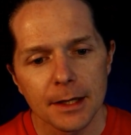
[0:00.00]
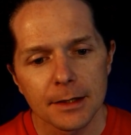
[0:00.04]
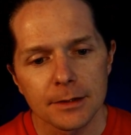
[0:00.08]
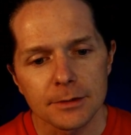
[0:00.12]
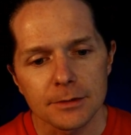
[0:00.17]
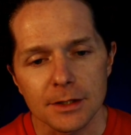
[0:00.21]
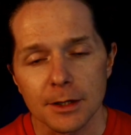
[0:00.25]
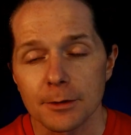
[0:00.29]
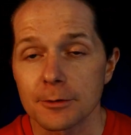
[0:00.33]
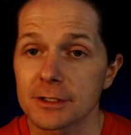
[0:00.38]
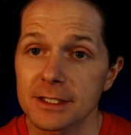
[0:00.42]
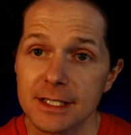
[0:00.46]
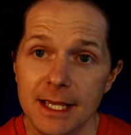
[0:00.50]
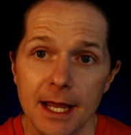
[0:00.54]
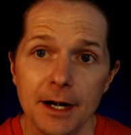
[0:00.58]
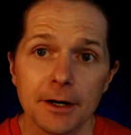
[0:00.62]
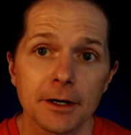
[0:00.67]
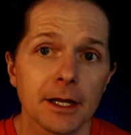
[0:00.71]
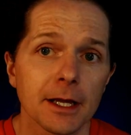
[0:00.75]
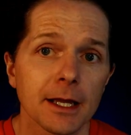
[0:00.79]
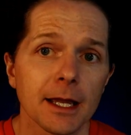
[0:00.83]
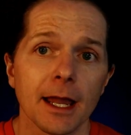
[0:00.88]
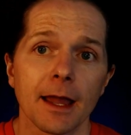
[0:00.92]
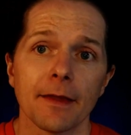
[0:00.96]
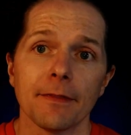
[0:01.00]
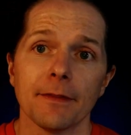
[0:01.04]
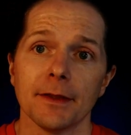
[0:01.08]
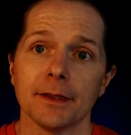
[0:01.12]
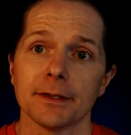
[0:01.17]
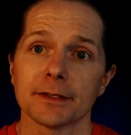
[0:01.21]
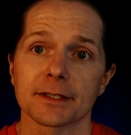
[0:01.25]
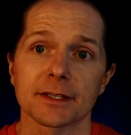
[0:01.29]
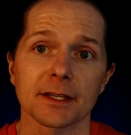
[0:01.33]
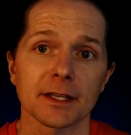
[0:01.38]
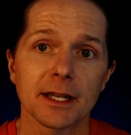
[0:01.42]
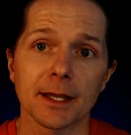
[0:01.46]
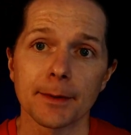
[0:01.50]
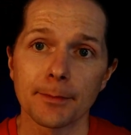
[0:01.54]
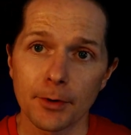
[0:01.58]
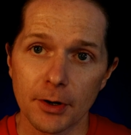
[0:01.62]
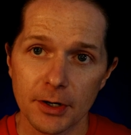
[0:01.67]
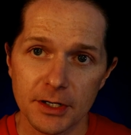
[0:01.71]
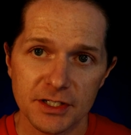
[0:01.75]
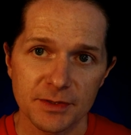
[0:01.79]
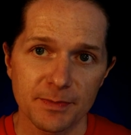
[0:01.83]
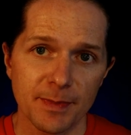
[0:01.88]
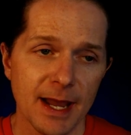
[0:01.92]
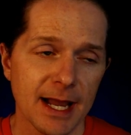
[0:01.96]
So that was Saturday, and then Sunday
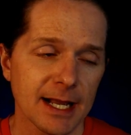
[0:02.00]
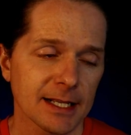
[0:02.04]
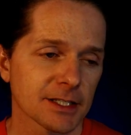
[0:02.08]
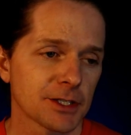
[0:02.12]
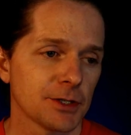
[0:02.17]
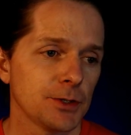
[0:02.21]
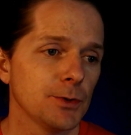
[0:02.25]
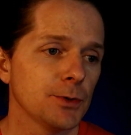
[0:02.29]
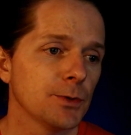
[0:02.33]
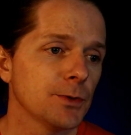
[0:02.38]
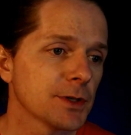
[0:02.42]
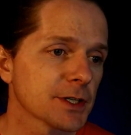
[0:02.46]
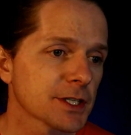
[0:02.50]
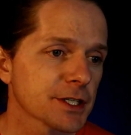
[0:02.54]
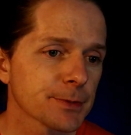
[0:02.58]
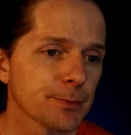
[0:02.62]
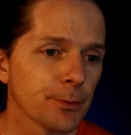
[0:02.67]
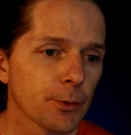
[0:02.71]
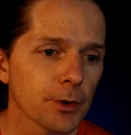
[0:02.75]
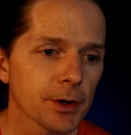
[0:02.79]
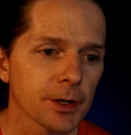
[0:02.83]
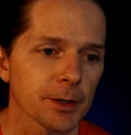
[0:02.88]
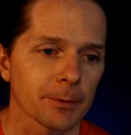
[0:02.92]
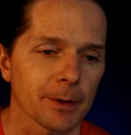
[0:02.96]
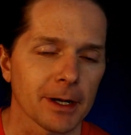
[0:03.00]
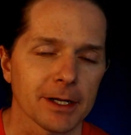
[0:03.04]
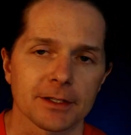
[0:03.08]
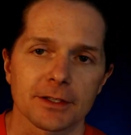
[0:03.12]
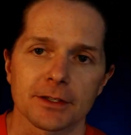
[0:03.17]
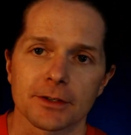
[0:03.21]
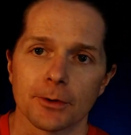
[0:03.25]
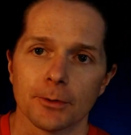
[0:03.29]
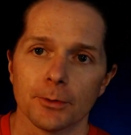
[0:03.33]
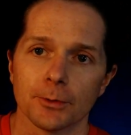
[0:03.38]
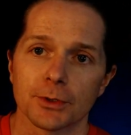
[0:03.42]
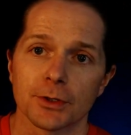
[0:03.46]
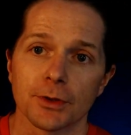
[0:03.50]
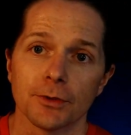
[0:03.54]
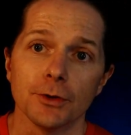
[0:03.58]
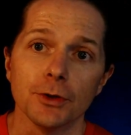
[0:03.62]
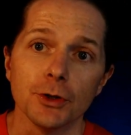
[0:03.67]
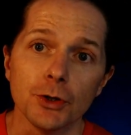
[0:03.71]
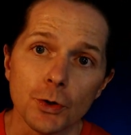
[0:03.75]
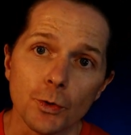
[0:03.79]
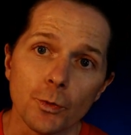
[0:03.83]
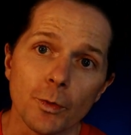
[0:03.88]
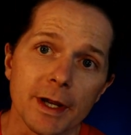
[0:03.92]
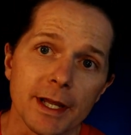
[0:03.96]
brought us back to this morning, right? So to the
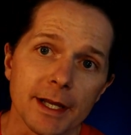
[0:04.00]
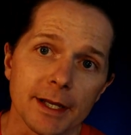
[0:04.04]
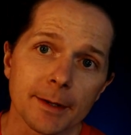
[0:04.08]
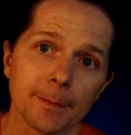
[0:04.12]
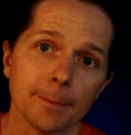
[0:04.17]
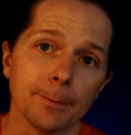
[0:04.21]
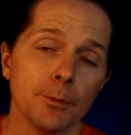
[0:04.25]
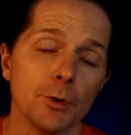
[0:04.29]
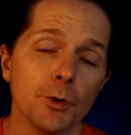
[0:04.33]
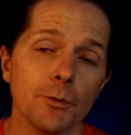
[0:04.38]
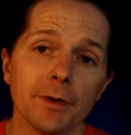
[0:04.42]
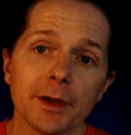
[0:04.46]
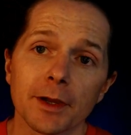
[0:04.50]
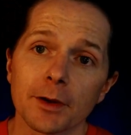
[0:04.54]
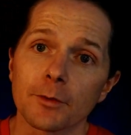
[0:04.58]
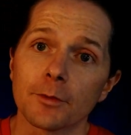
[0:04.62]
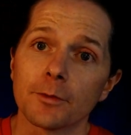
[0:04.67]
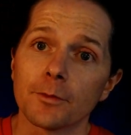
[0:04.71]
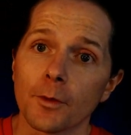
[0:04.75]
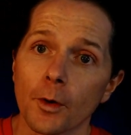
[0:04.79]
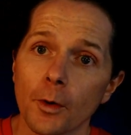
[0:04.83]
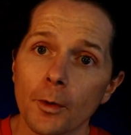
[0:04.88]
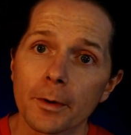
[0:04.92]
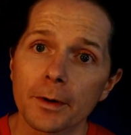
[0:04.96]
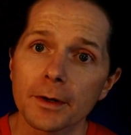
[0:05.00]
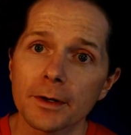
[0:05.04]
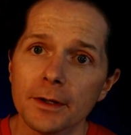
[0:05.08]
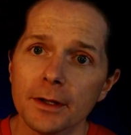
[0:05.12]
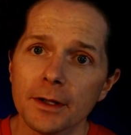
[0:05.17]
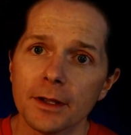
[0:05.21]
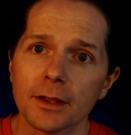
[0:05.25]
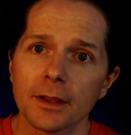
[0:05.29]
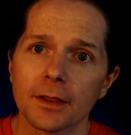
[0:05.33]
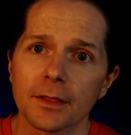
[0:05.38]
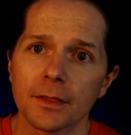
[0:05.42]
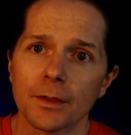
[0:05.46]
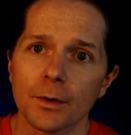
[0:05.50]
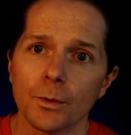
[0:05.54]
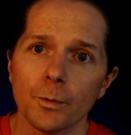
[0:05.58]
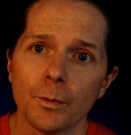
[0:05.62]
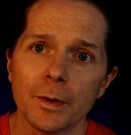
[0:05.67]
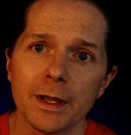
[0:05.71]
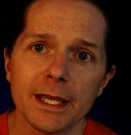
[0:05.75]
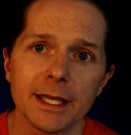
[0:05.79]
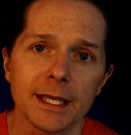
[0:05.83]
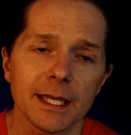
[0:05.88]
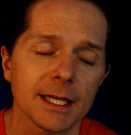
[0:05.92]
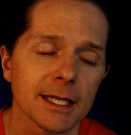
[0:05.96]
new week. Moving forward, the
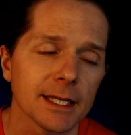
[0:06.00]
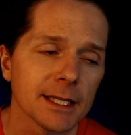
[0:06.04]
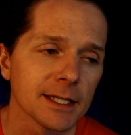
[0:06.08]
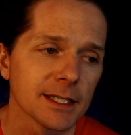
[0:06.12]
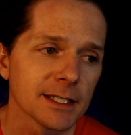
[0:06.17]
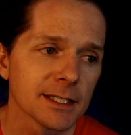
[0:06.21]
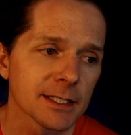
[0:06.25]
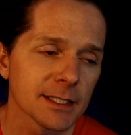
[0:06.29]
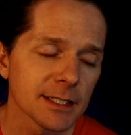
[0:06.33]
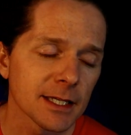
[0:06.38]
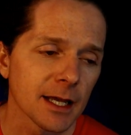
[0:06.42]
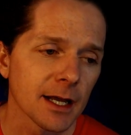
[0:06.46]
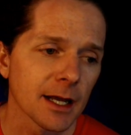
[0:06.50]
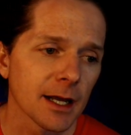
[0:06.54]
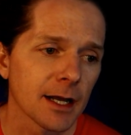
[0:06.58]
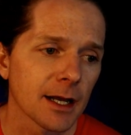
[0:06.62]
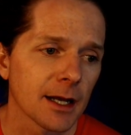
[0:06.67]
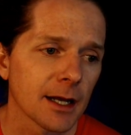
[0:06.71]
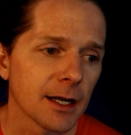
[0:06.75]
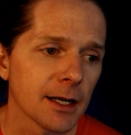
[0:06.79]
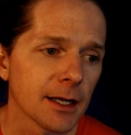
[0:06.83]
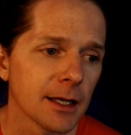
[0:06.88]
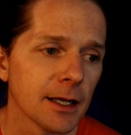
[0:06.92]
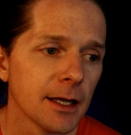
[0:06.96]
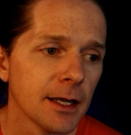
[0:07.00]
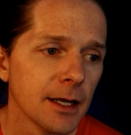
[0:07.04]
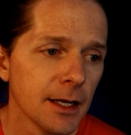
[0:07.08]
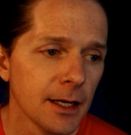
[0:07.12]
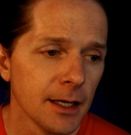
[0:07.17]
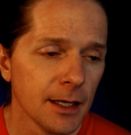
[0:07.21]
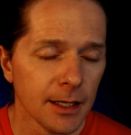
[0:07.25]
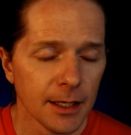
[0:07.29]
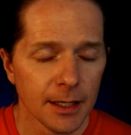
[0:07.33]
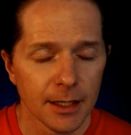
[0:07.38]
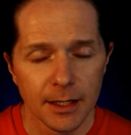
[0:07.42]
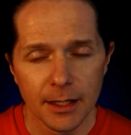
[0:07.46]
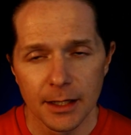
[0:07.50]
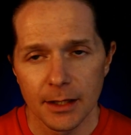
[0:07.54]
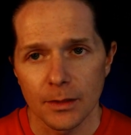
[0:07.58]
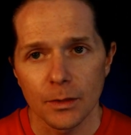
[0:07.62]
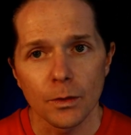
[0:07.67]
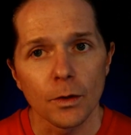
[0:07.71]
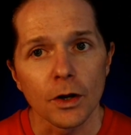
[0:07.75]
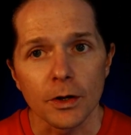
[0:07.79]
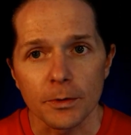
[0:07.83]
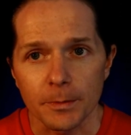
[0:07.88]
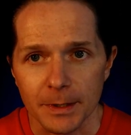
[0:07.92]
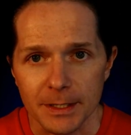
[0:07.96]
week is
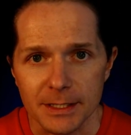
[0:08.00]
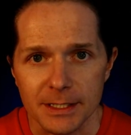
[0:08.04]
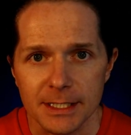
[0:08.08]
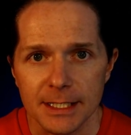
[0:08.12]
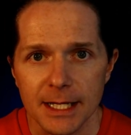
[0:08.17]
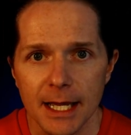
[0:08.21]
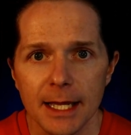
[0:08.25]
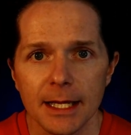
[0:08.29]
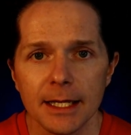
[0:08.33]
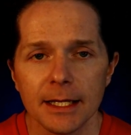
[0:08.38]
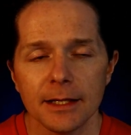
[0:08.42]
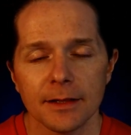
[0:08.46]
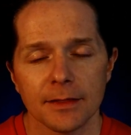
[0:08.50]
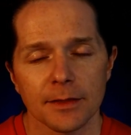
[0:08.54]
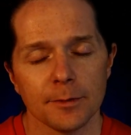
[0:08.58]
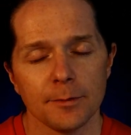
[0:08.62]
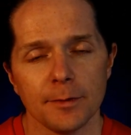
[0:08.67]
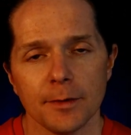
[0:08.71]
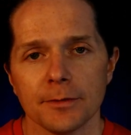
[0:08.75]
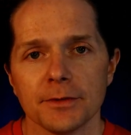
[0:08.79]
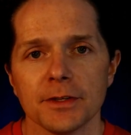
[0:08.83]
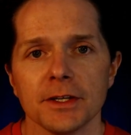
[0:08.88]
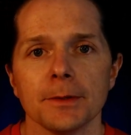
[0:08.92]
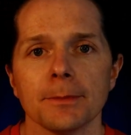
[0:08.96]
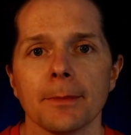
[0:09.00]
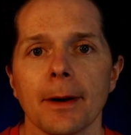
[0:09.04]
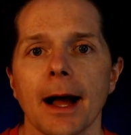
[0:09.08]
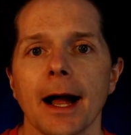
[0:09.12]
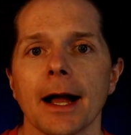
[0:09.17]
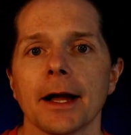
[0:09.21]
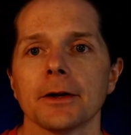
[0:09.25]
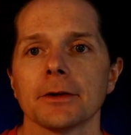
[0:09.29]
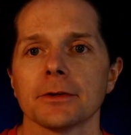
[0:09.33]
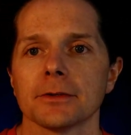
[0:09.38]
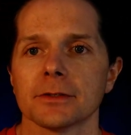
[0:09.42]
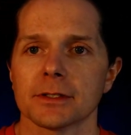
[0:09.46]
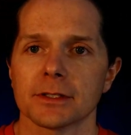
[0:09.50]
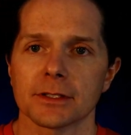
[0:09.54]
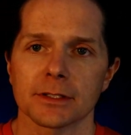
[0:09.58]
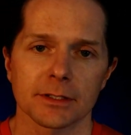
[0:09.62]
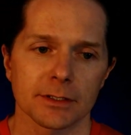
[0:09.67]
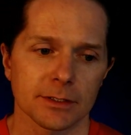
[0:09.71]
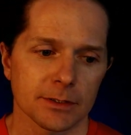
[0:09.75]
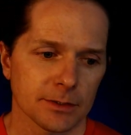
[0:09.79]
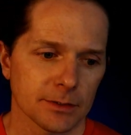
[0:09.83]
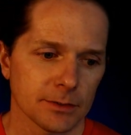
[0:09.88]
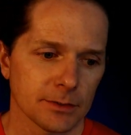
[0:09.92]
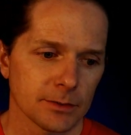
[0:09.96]
long run today, the 15
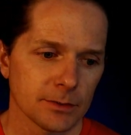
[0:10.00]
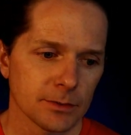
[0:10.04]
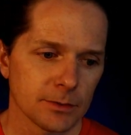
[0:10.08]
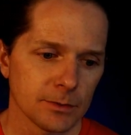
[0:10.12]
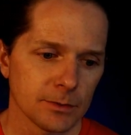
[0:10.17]
miles.